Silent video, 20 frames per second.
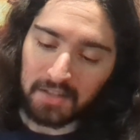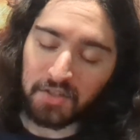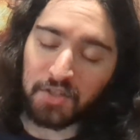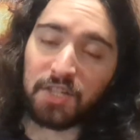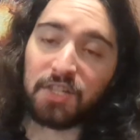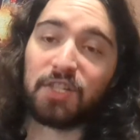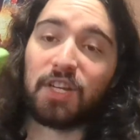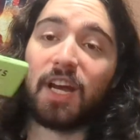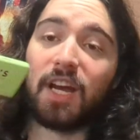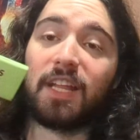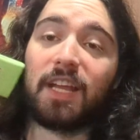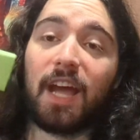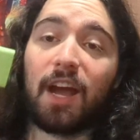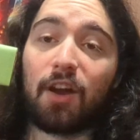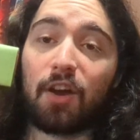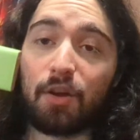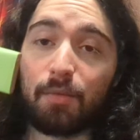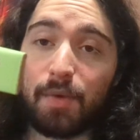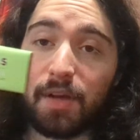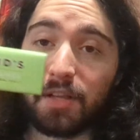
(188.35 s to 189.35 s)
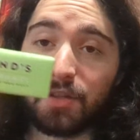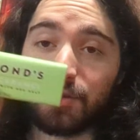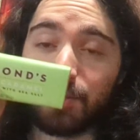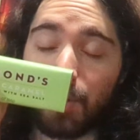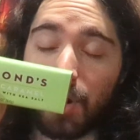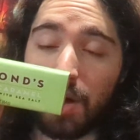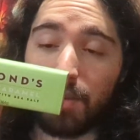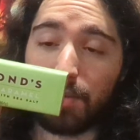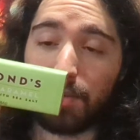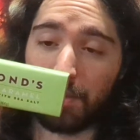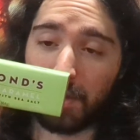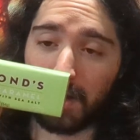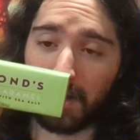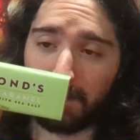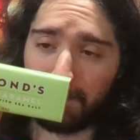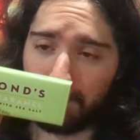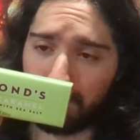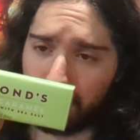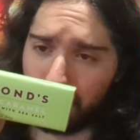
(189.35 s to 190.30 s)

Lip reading: Seaside Caramel is probably